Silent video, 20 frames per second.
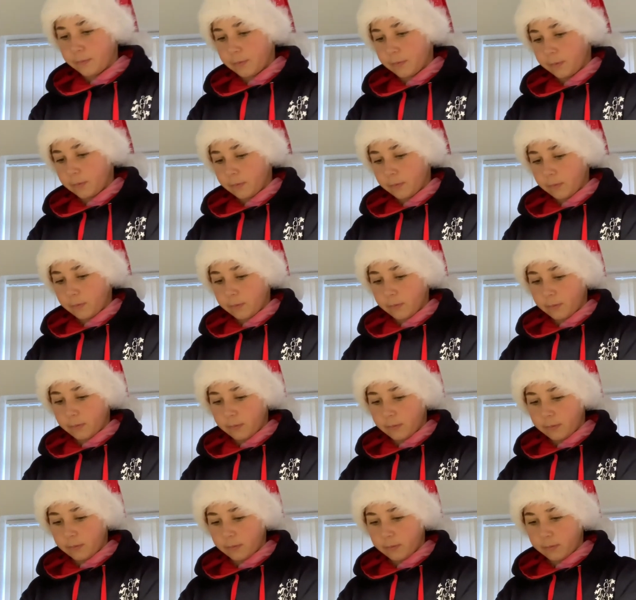
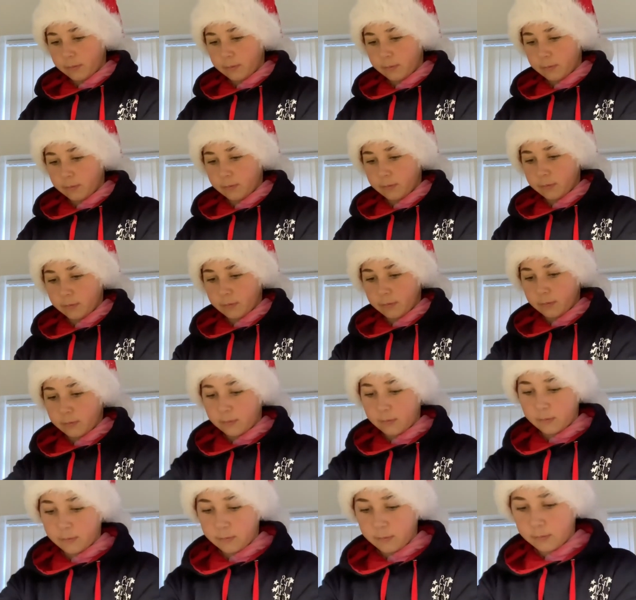
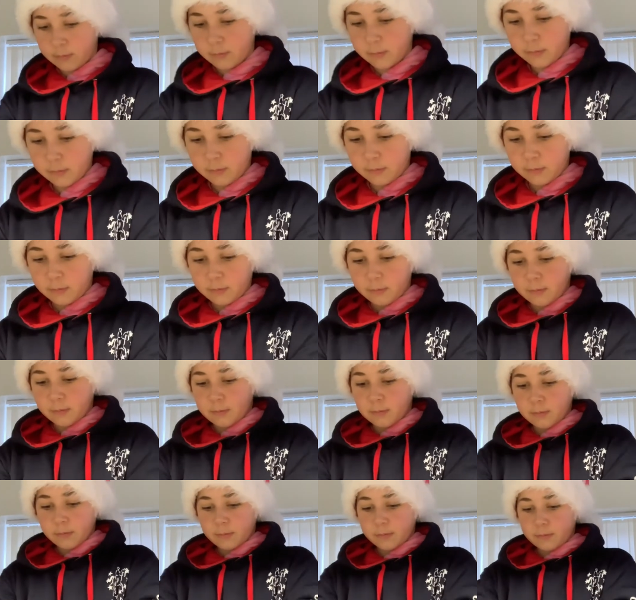
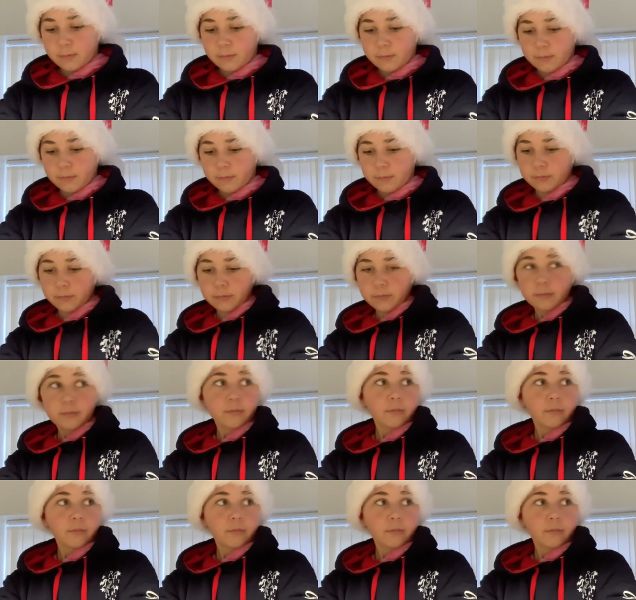Nothing is said.